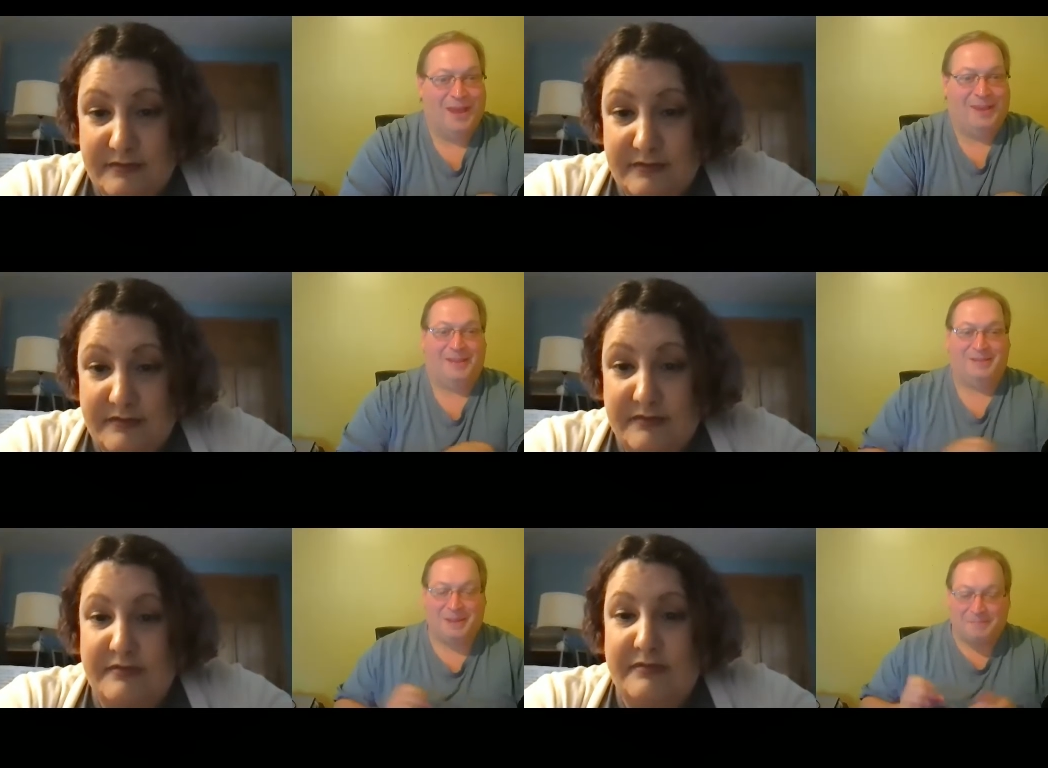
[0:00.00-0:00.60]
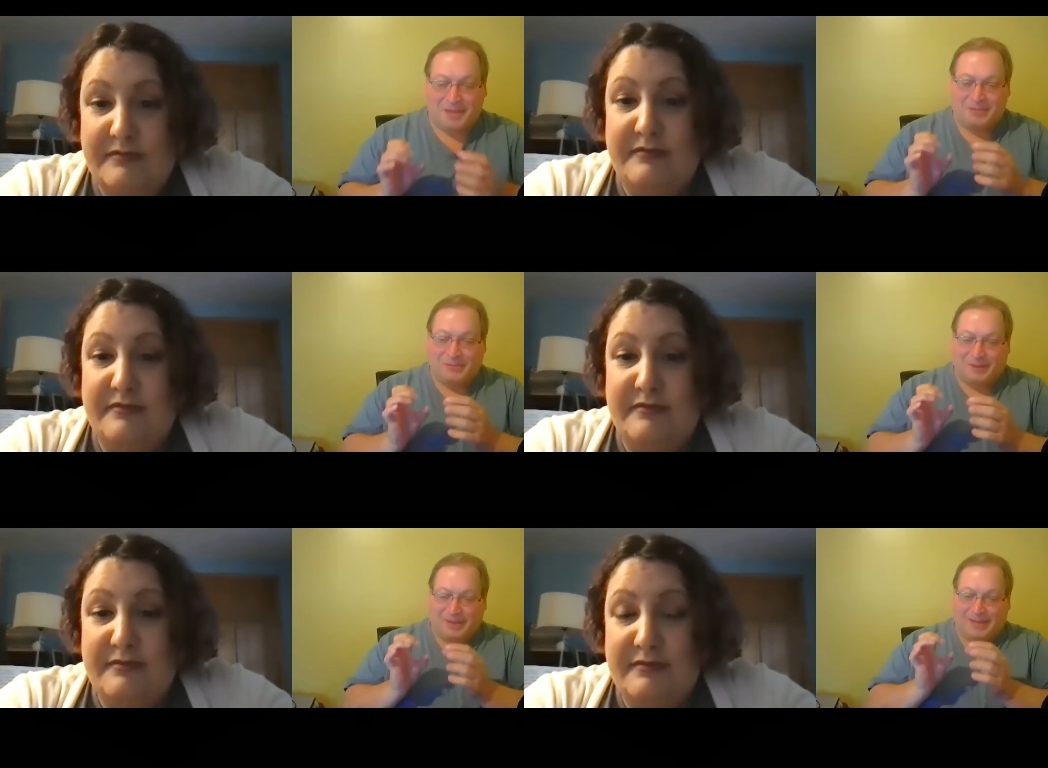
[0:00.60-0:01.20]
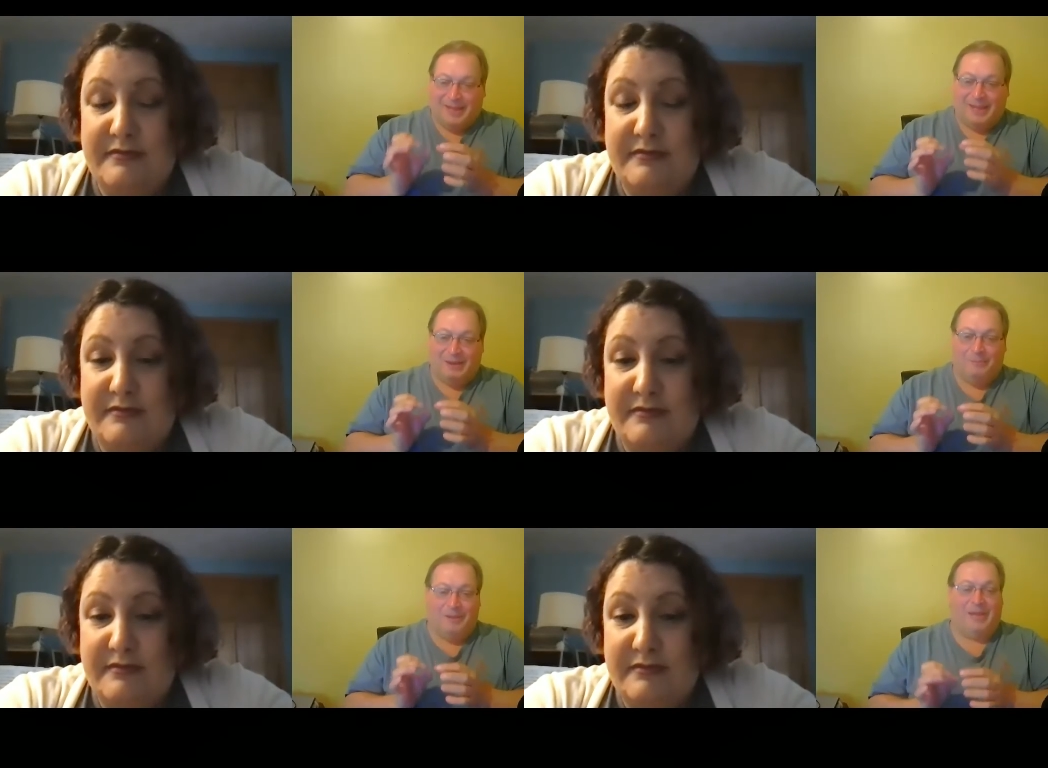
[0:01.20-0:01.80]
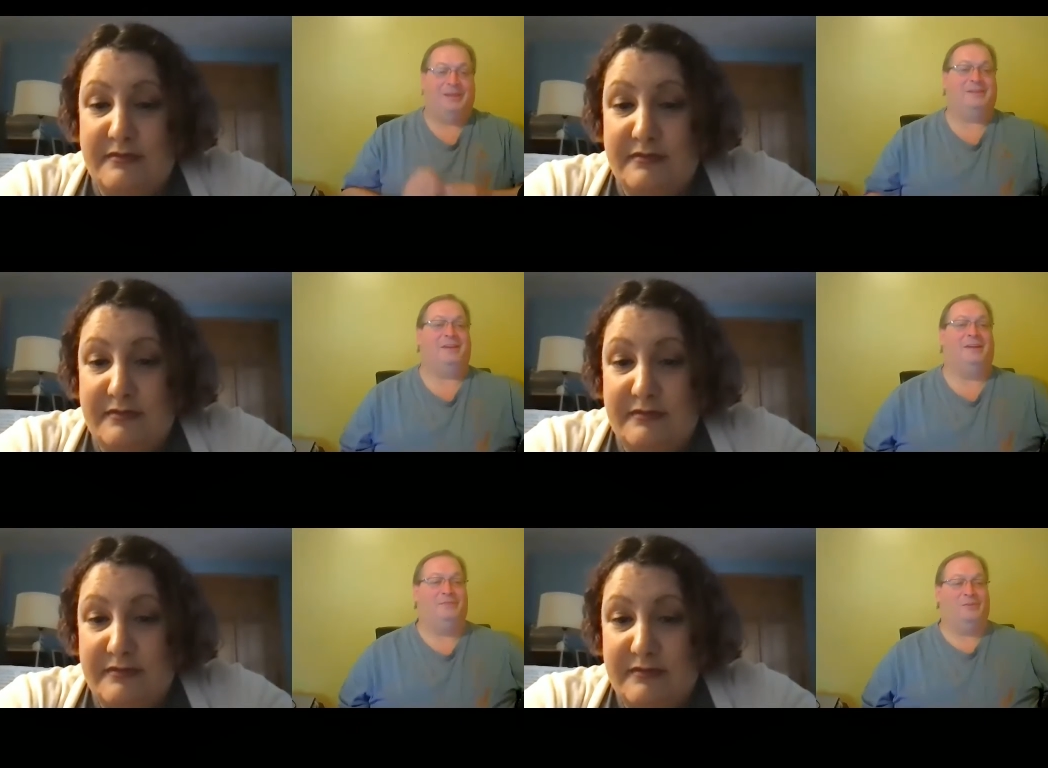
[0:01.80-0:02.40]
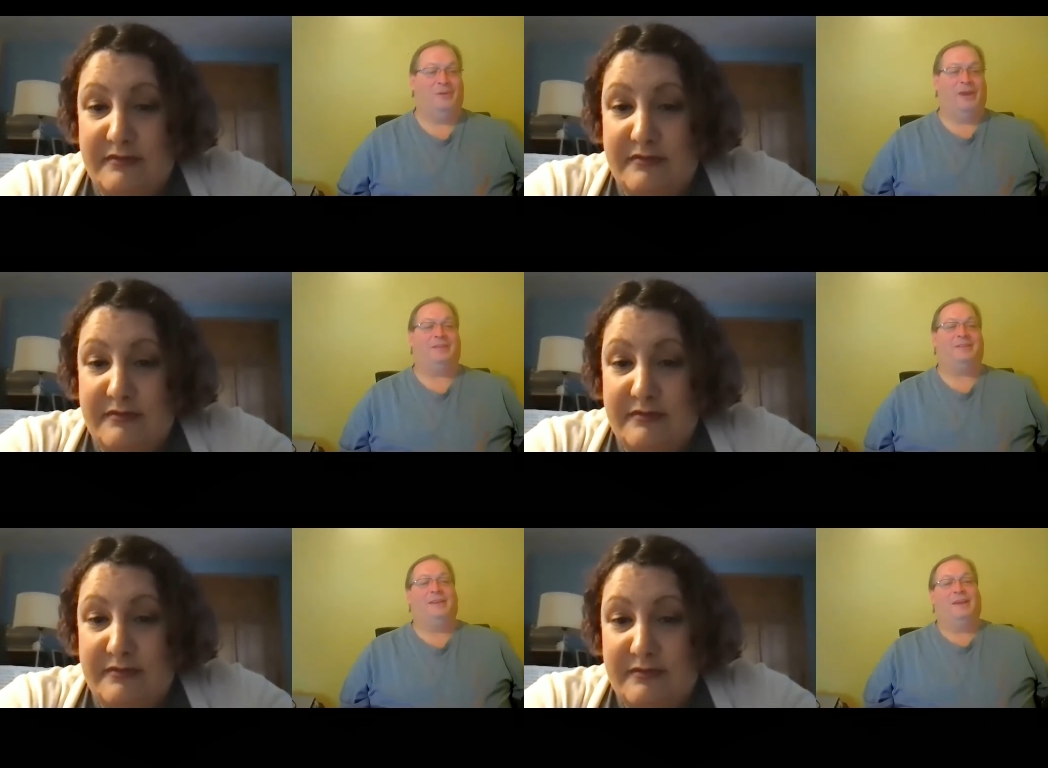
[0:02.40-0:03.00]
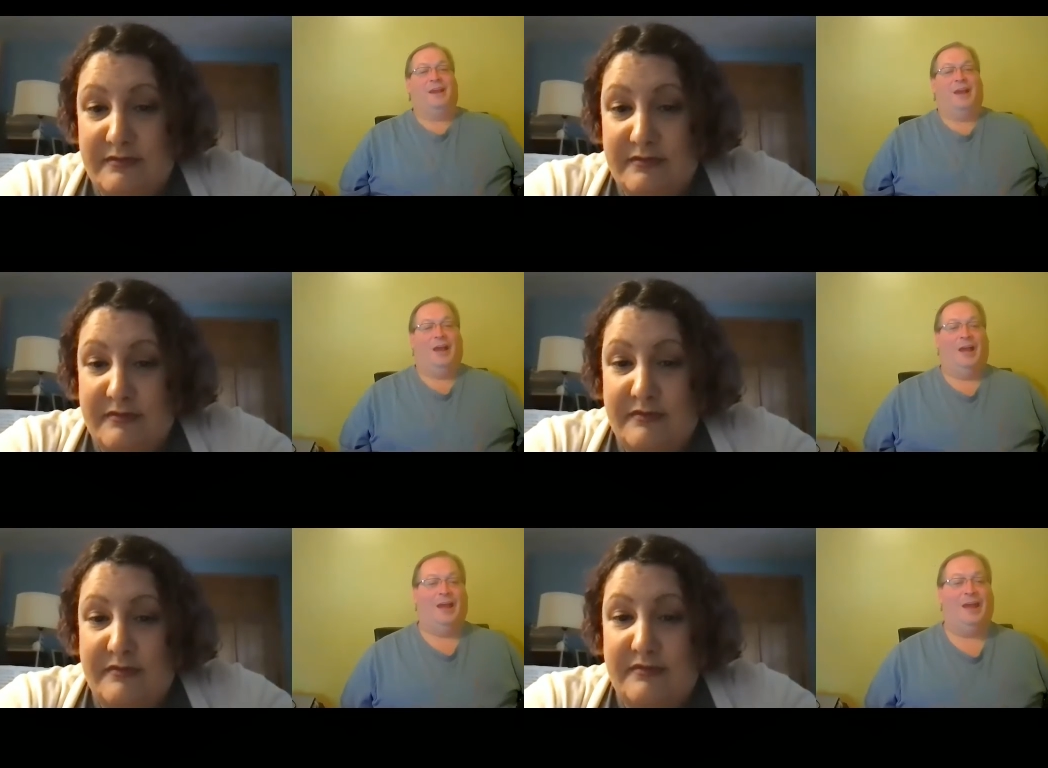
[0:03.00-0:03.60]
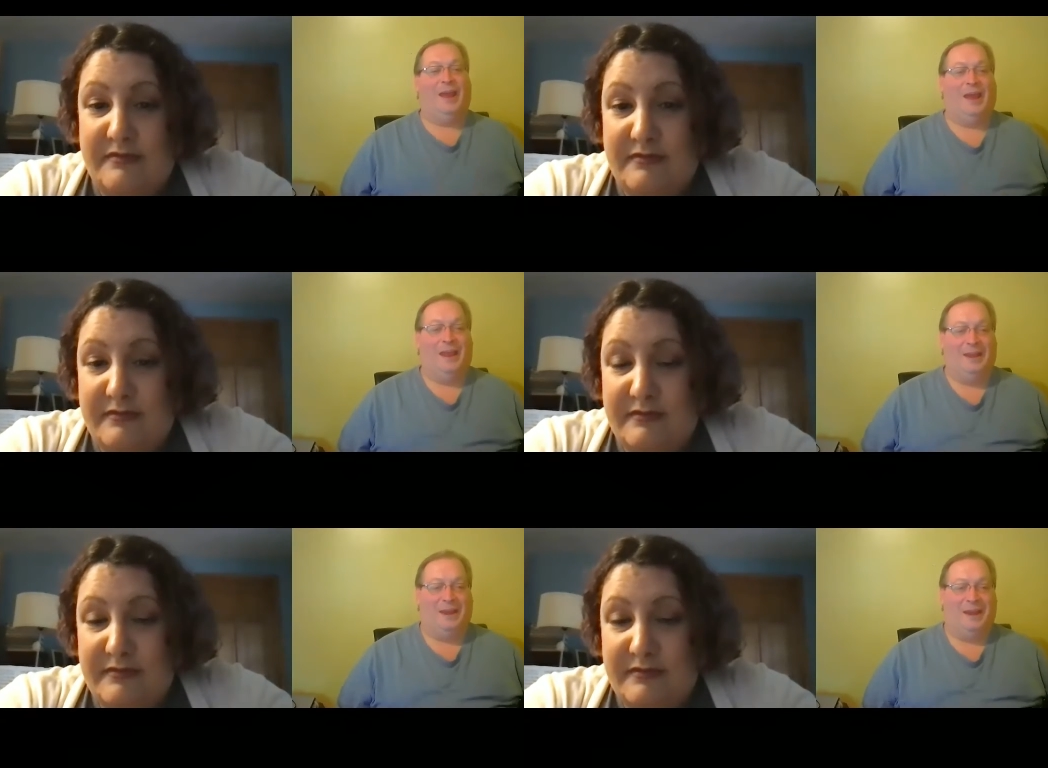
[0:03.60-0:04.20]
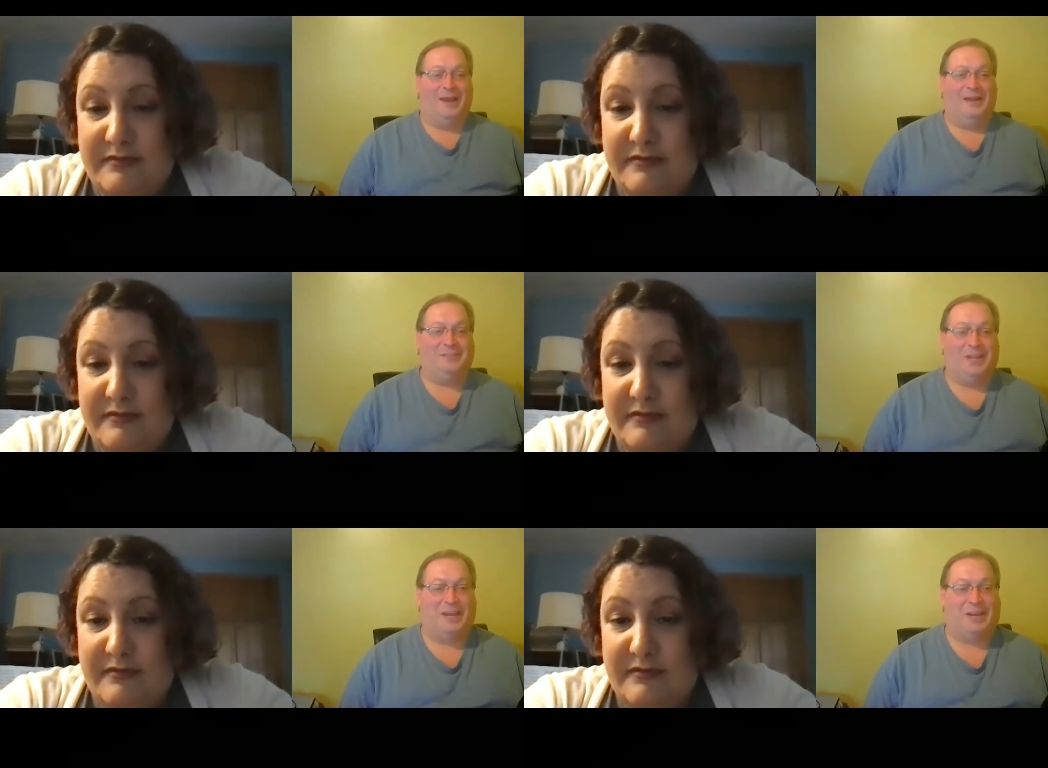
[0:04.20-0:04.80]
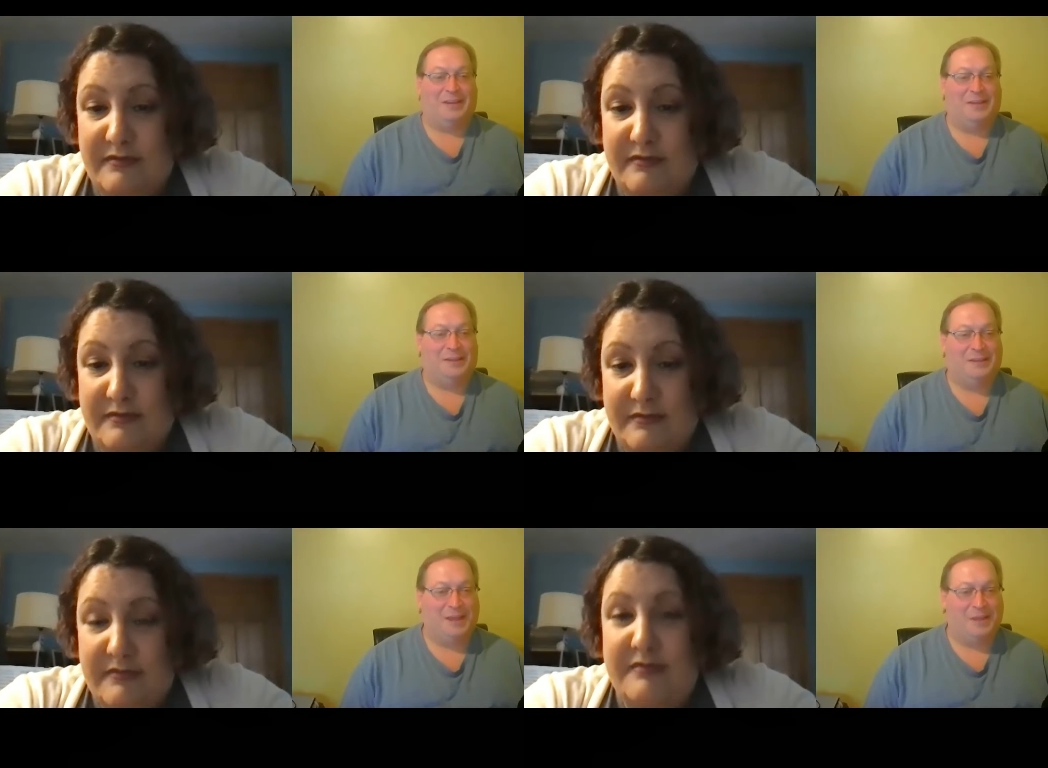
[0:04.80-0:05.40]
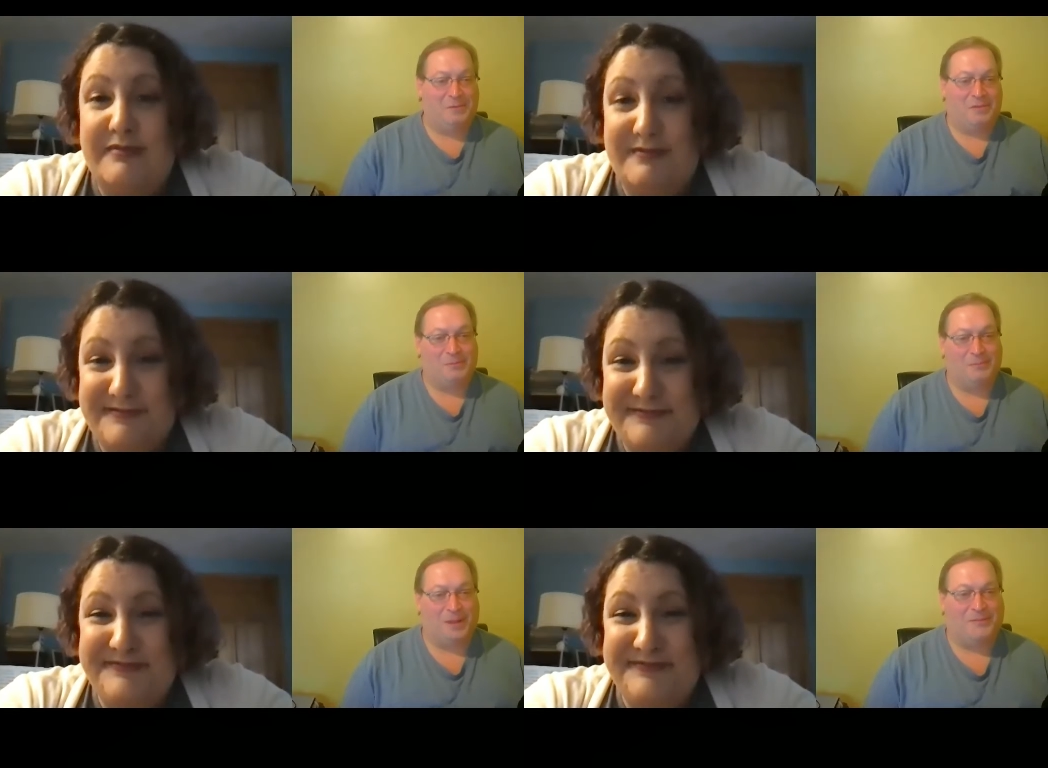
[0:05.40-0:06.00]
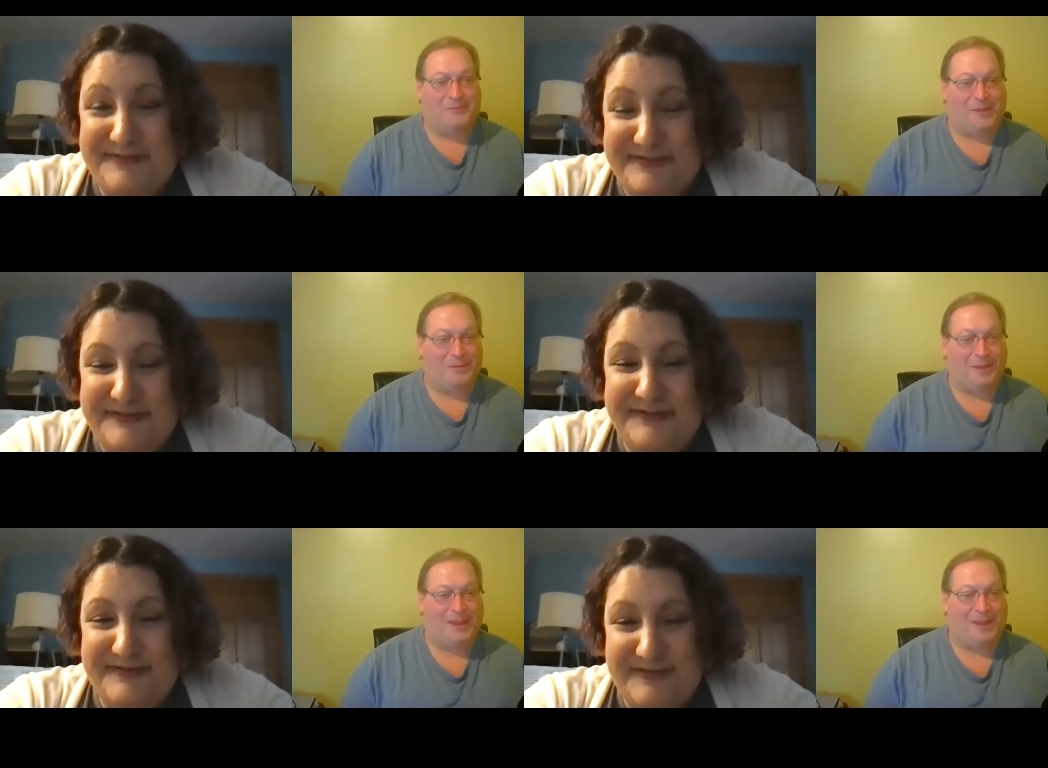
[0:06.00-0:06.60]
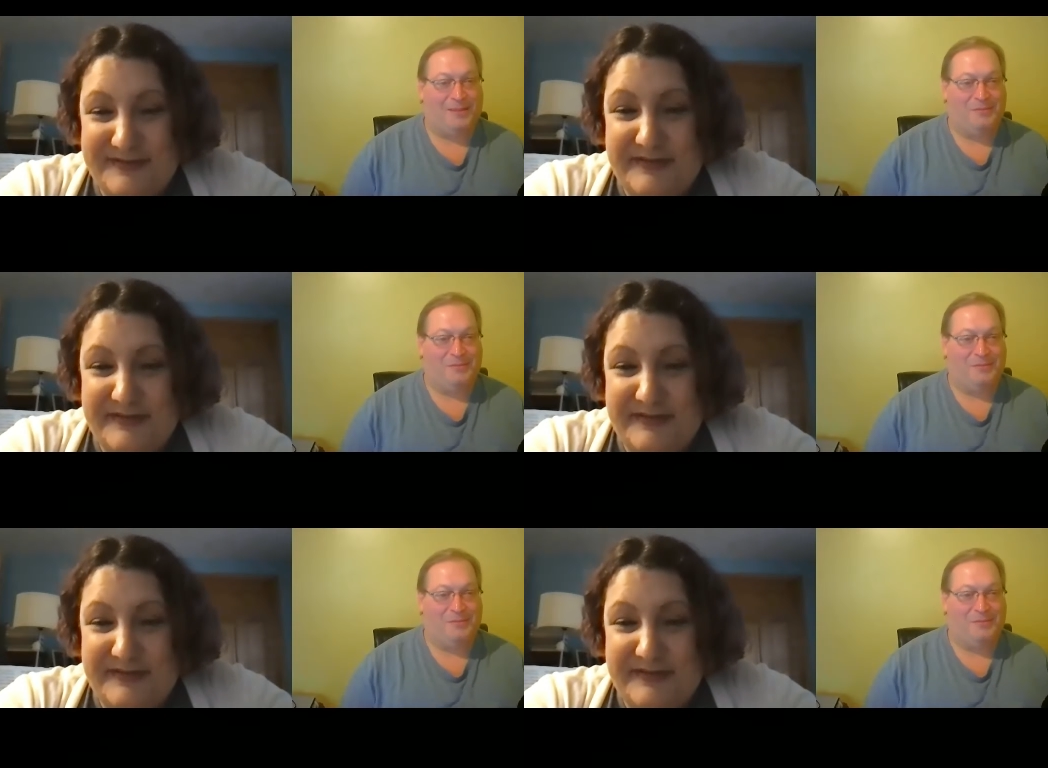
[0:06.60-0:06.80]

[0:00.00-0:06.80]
Speaker 1: and then dips into a little bit of DeWitt. Uh, and uh, Jana, thank you so much for coming on